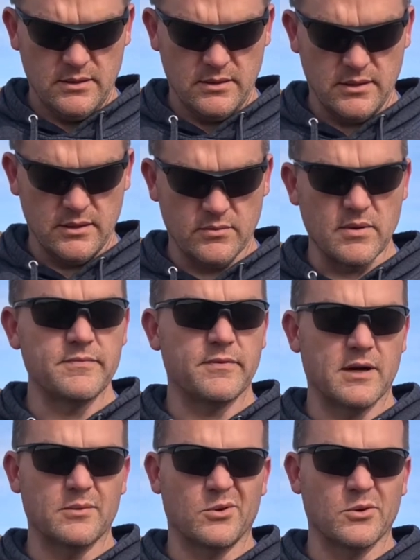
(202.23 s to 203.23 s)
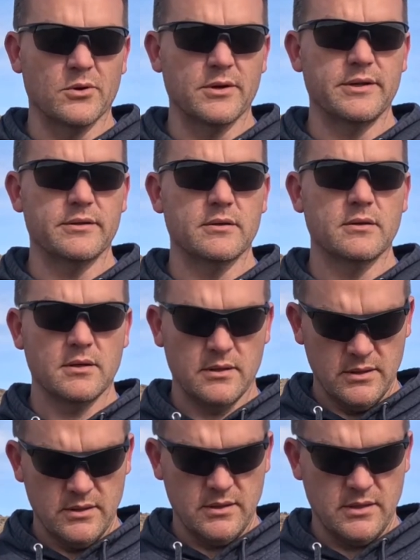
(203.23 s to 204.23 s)
Uh, the rimfire won't hurt either.
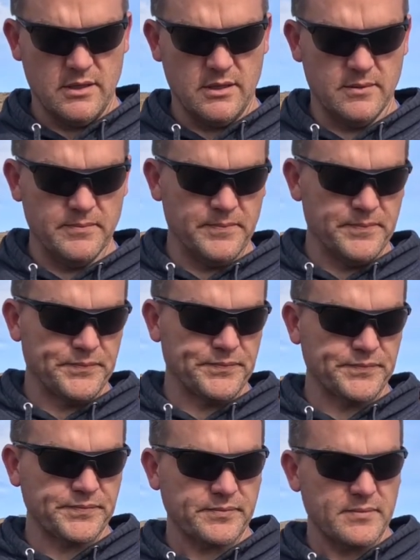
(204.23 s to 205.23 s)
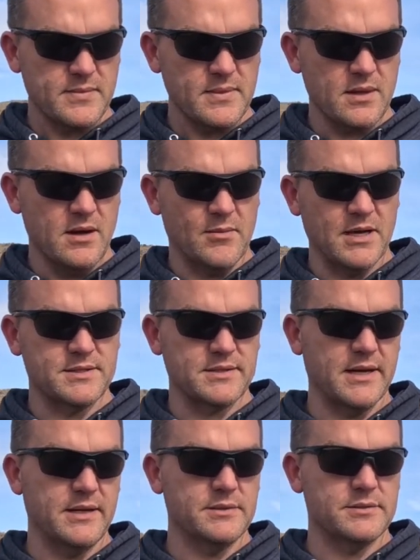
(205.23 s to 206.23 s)
Um, on my
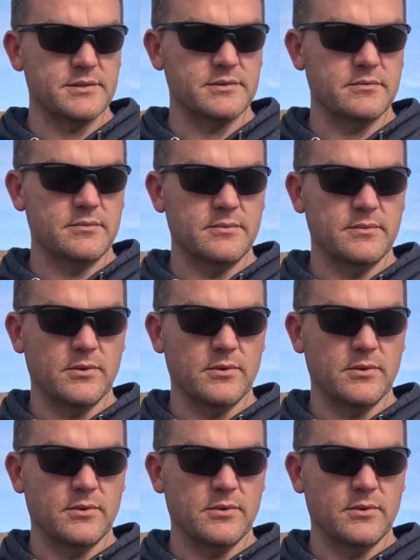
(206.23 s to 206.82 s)
sighting system,